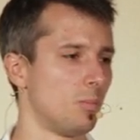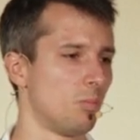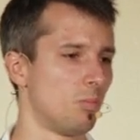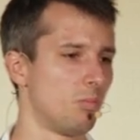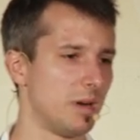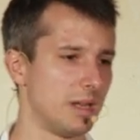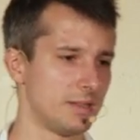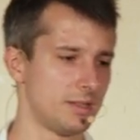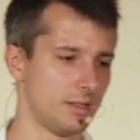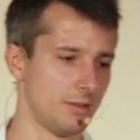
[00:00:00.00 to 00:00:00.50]

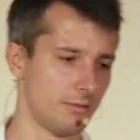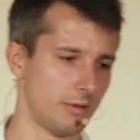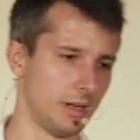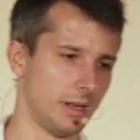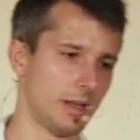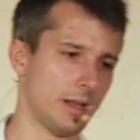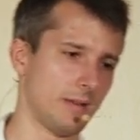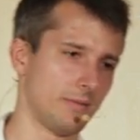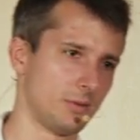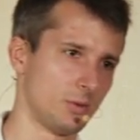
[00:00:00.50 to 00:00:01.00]
But you
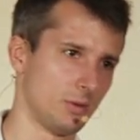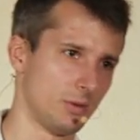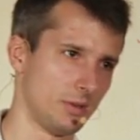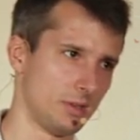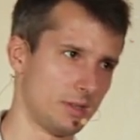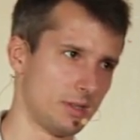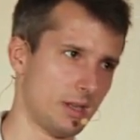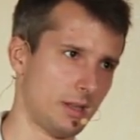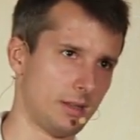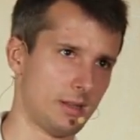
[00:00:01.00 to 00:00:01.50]
really have to
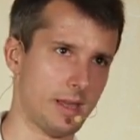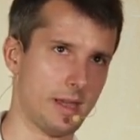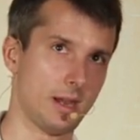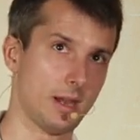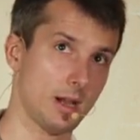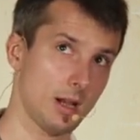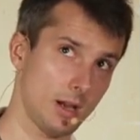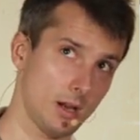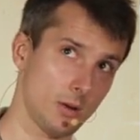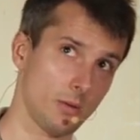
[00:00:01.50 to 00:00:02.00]
understand like
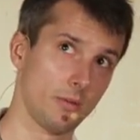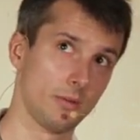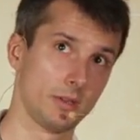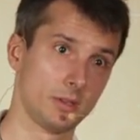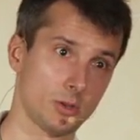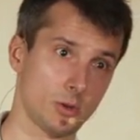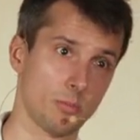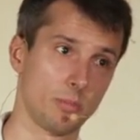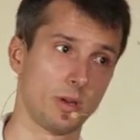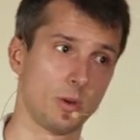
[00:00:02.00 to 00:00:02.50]
how the
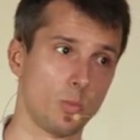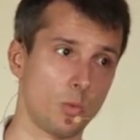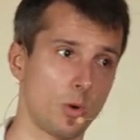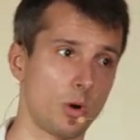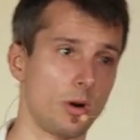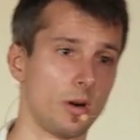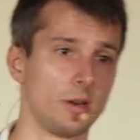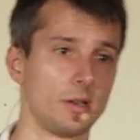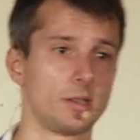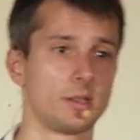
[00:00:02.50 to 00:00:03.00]
topic
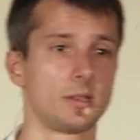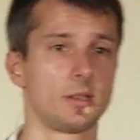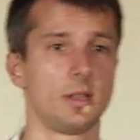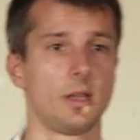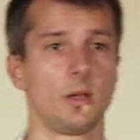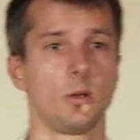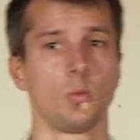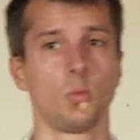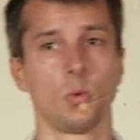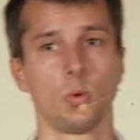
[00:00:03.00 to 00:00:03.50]
works,
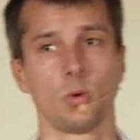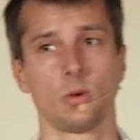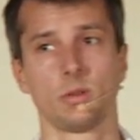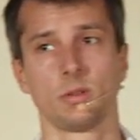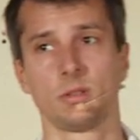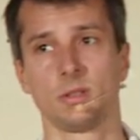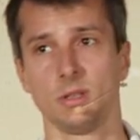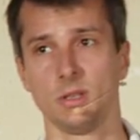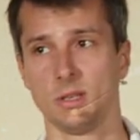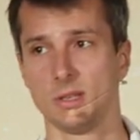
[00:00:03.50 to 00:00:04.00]
like
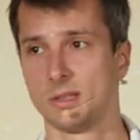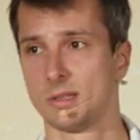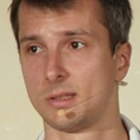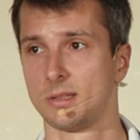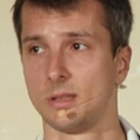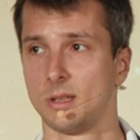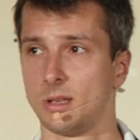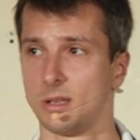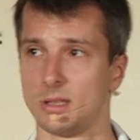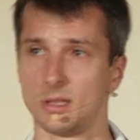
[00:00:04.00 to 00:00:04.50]
what is
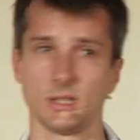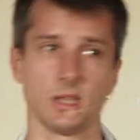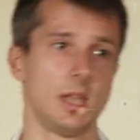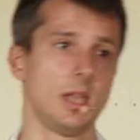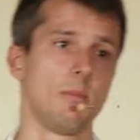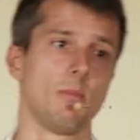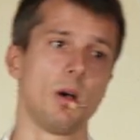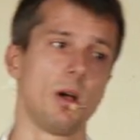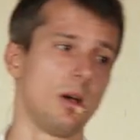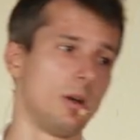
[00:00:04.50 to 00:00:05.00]
the
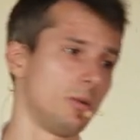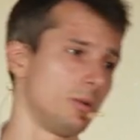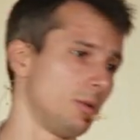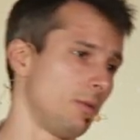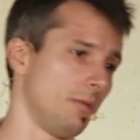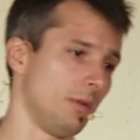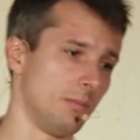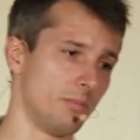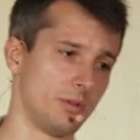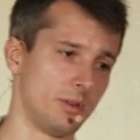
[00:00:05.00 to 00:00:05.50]
timeout
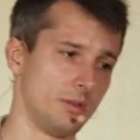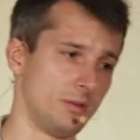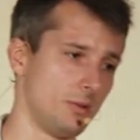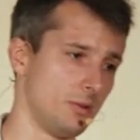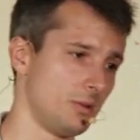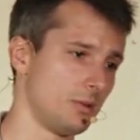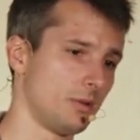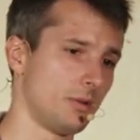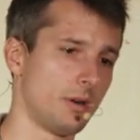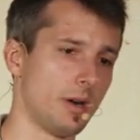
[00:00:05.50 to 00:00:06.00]
of the
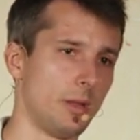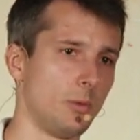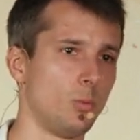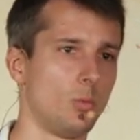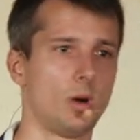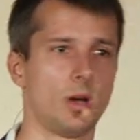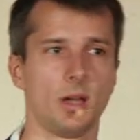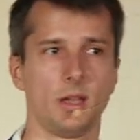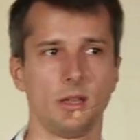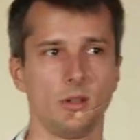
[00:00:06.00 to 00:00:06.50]
producer, and
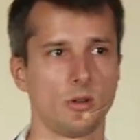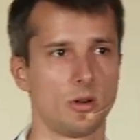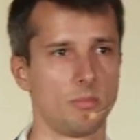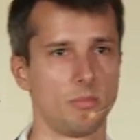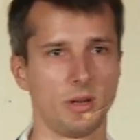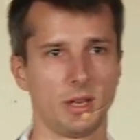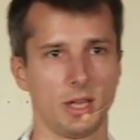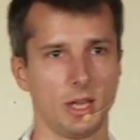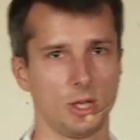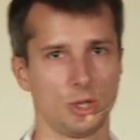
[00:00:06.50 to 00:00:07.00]
why your
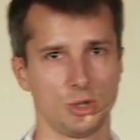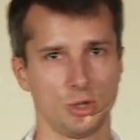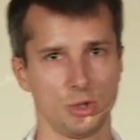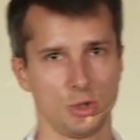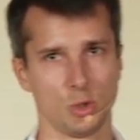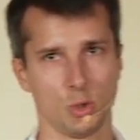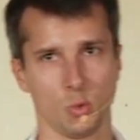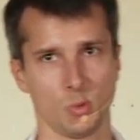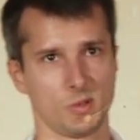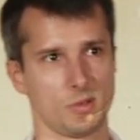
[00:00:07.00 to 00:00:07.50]
application
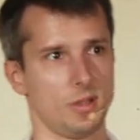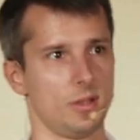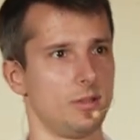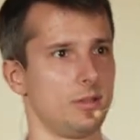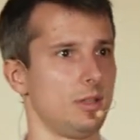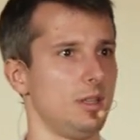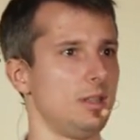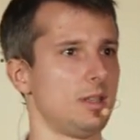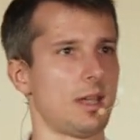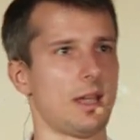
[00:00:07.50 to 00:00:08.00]
shows that
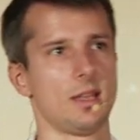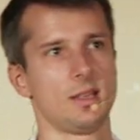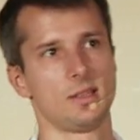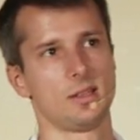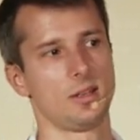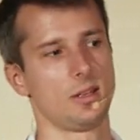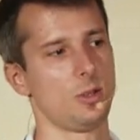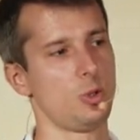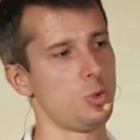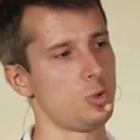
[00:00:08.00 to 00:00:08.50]
it
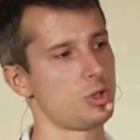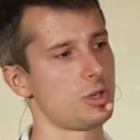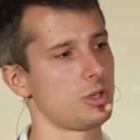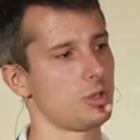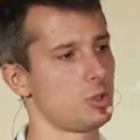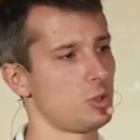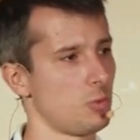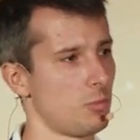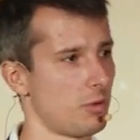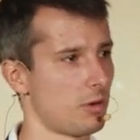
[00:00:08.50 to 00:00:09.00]
has a huge
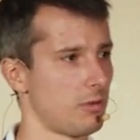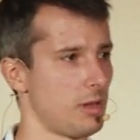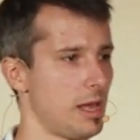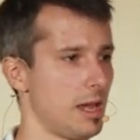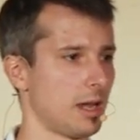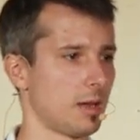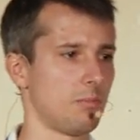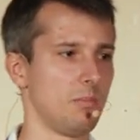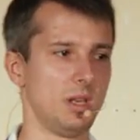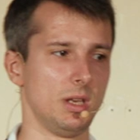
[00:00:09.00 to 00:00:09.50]
consumer
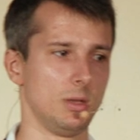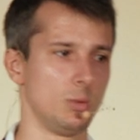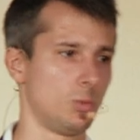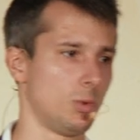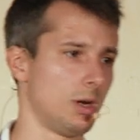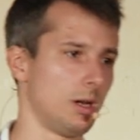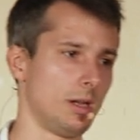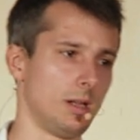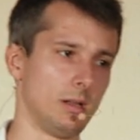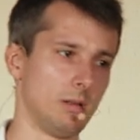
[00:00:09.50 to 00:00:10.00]
lag,
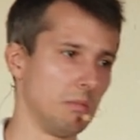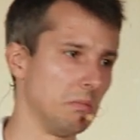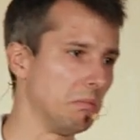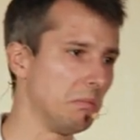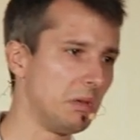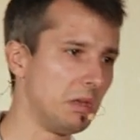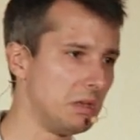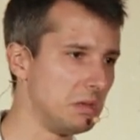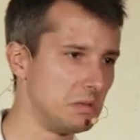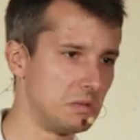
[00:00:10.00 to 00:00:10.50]
meanwhile
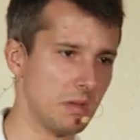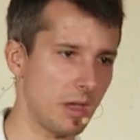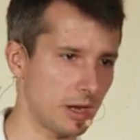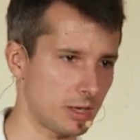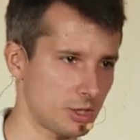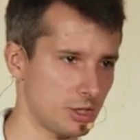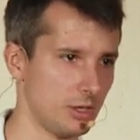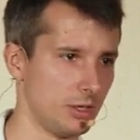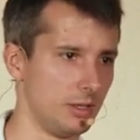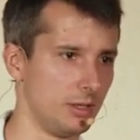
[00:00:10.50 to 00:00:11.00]
it
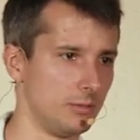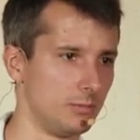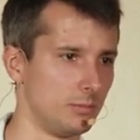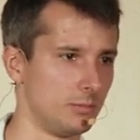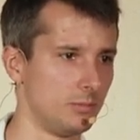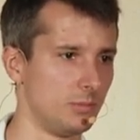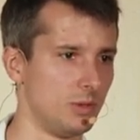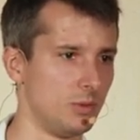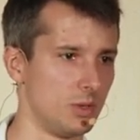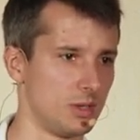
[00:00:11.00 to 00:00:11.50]
actually
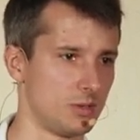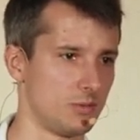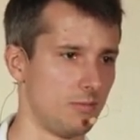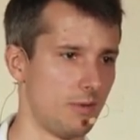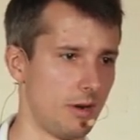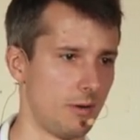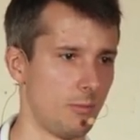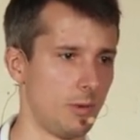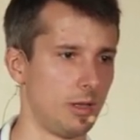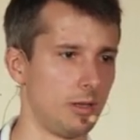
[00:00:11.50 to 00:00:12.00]
does
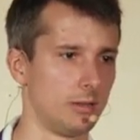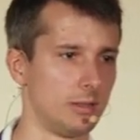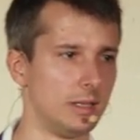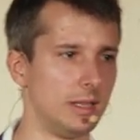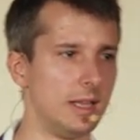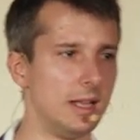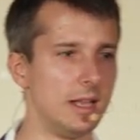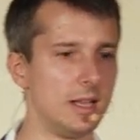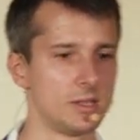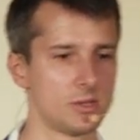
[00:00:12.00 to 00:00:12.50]
very well.
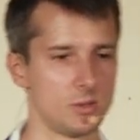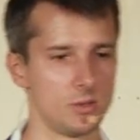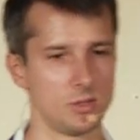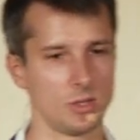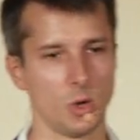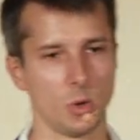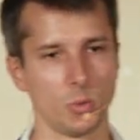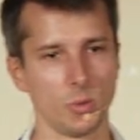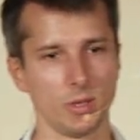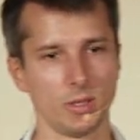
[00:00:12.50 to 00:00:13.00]
So
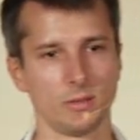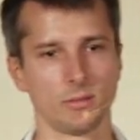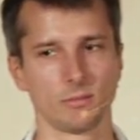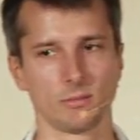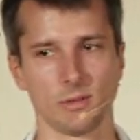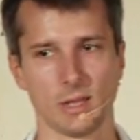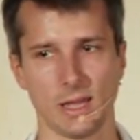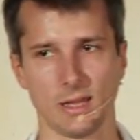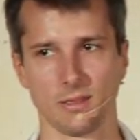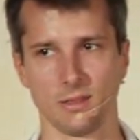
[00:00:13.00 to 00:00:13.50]
knowing
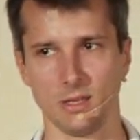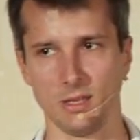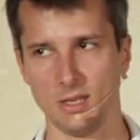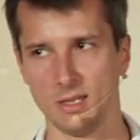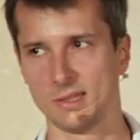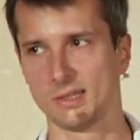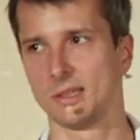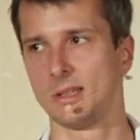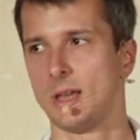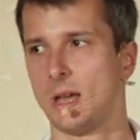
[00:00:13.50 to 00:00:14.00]
like the
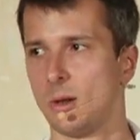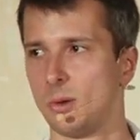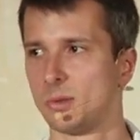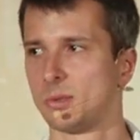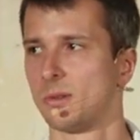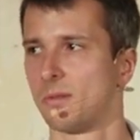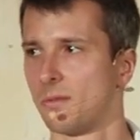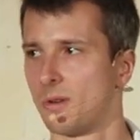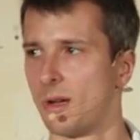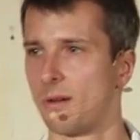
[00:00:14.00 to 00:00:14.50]
ins and
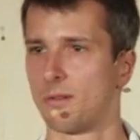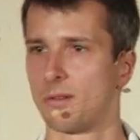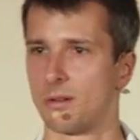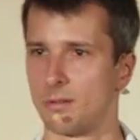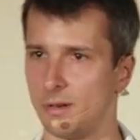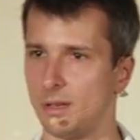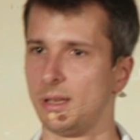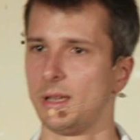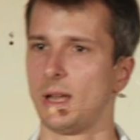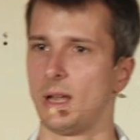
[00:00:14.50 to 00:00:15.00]
outs of Kafka
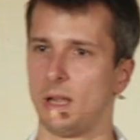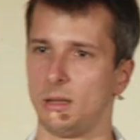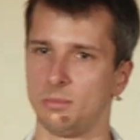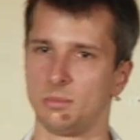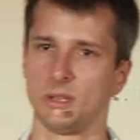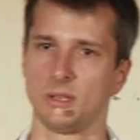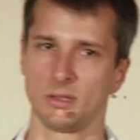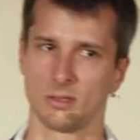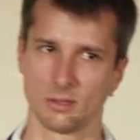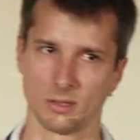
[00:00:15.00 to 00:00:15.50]
really
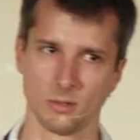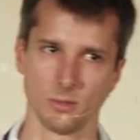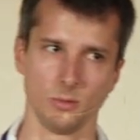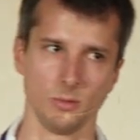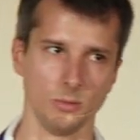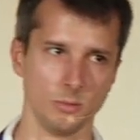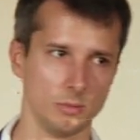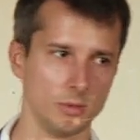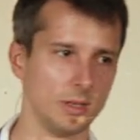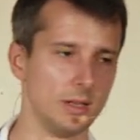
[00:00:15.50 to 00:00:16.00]
helped us
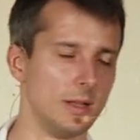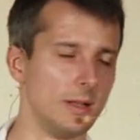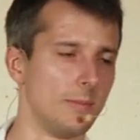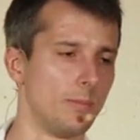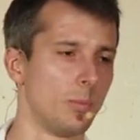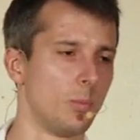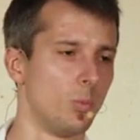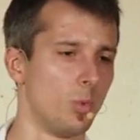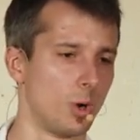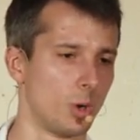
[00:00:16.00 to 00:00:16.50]
to
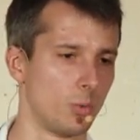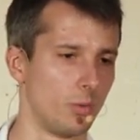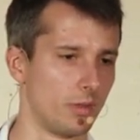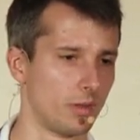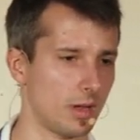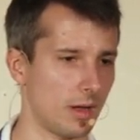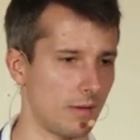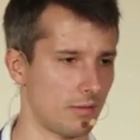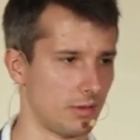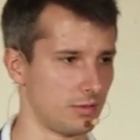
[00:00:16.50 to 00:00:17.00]
work
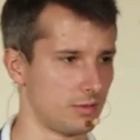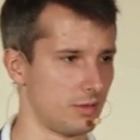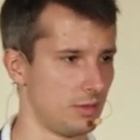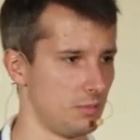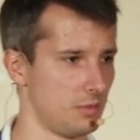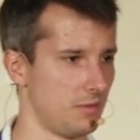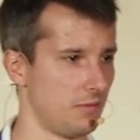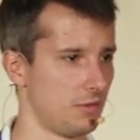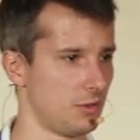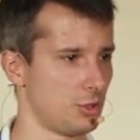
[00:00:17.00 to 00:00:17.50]
with Kafka
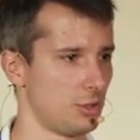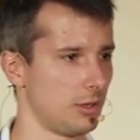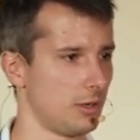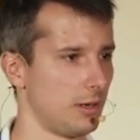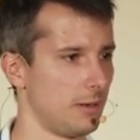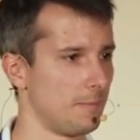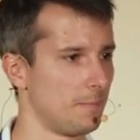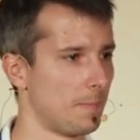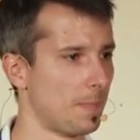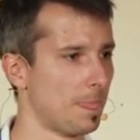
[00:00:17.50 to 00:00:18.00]
Streams efficiently.